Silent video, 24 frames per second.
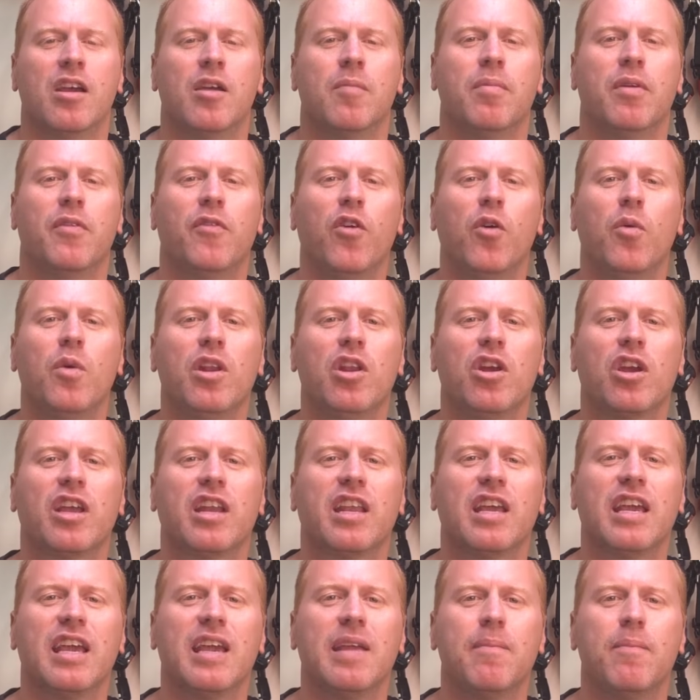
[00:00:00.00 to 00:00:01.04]
Before we look
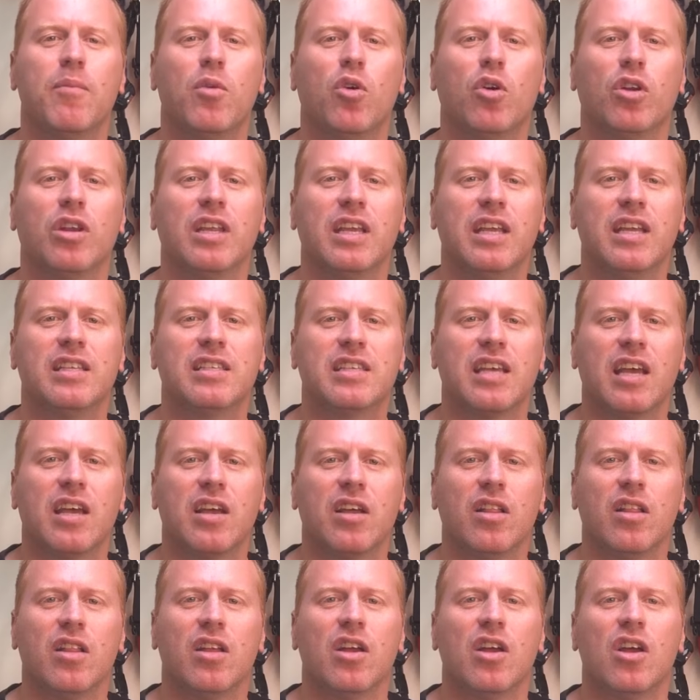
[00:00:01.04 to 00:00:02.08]
at it in more
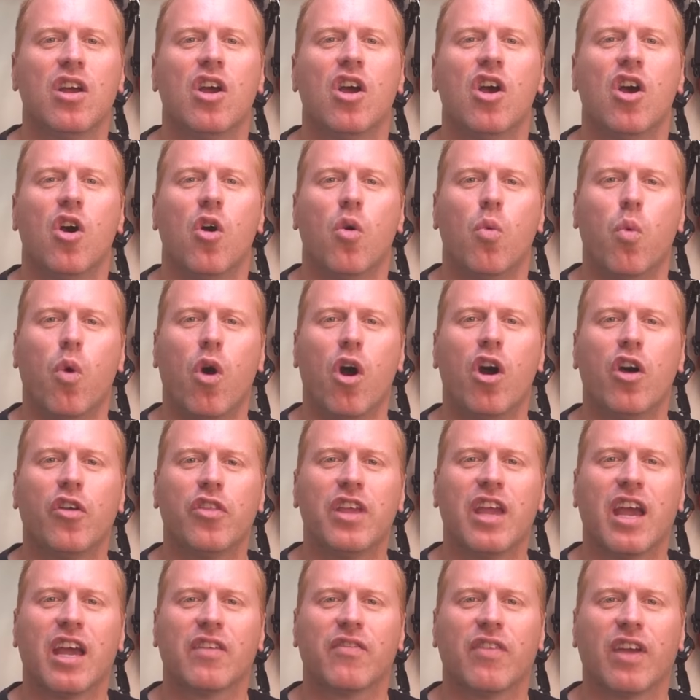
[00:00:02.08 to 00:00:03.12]
detail, what are
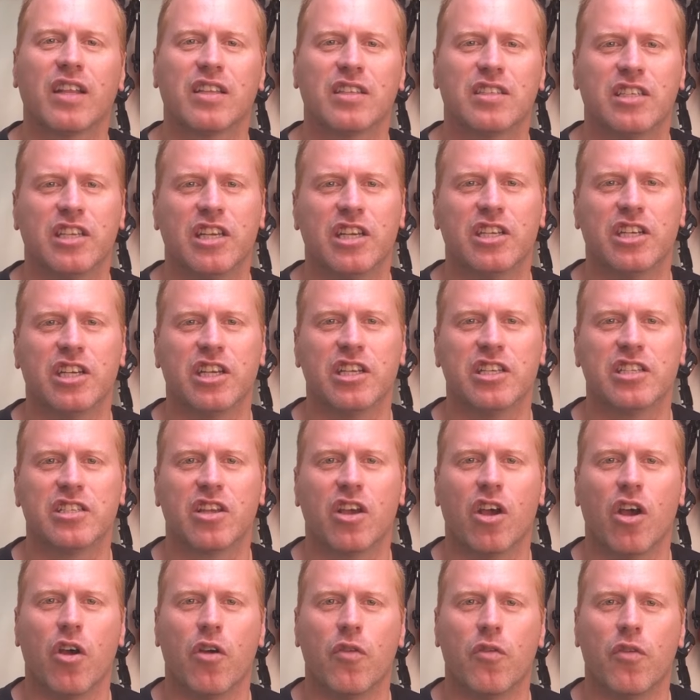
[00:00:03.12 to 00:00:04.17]
the advantages
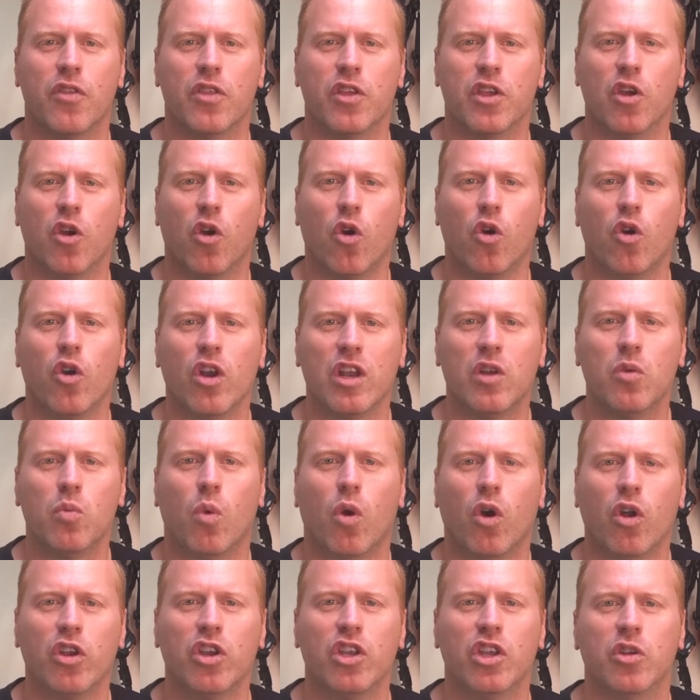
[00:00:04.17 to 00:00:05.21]
of the
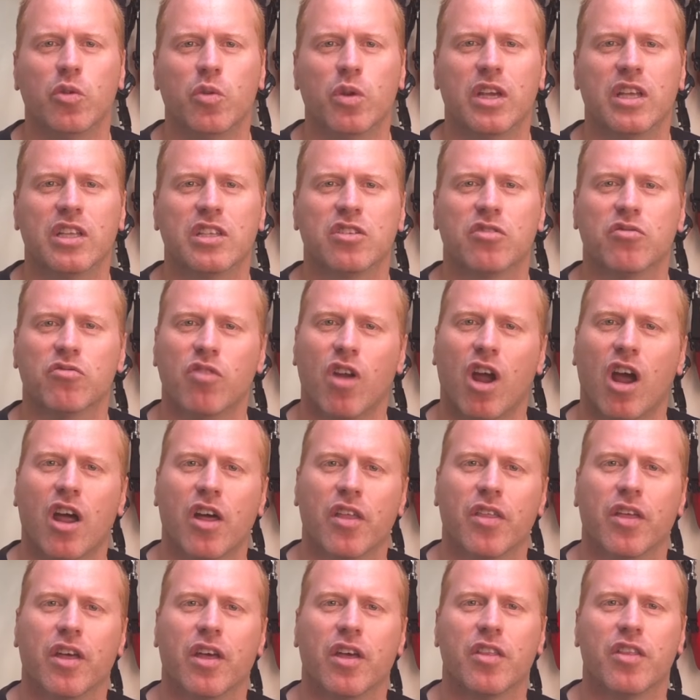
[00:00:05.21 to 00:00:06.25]
all-in-one unit
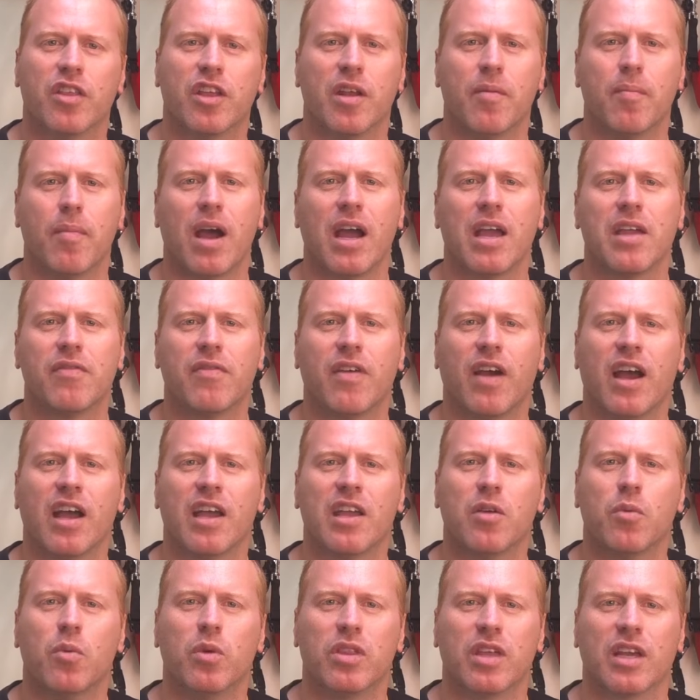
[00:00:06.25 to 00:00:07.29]
rather than a
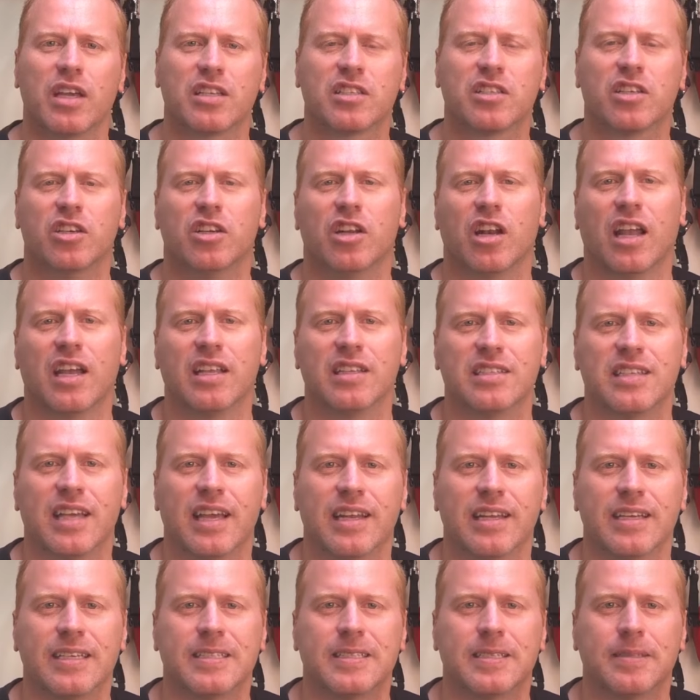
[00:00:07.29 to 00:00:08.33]
MiFi with external
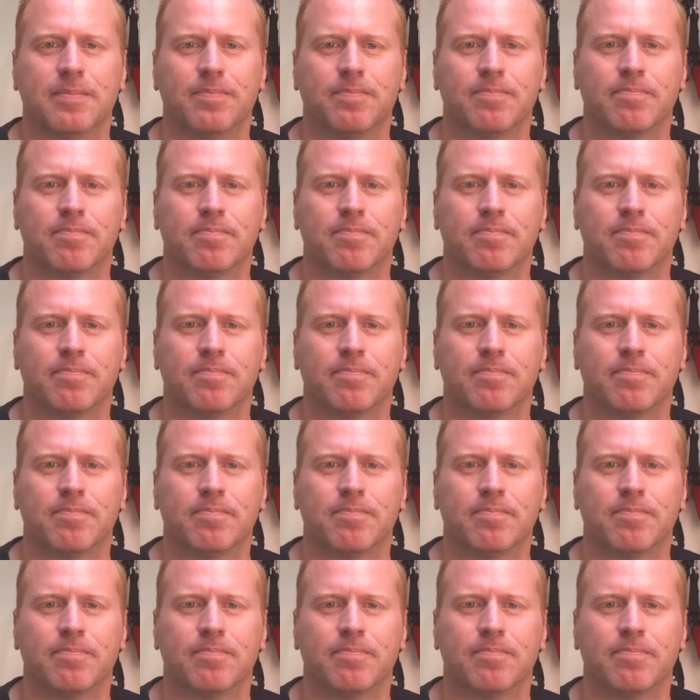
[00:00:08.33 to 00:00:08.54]
antennas?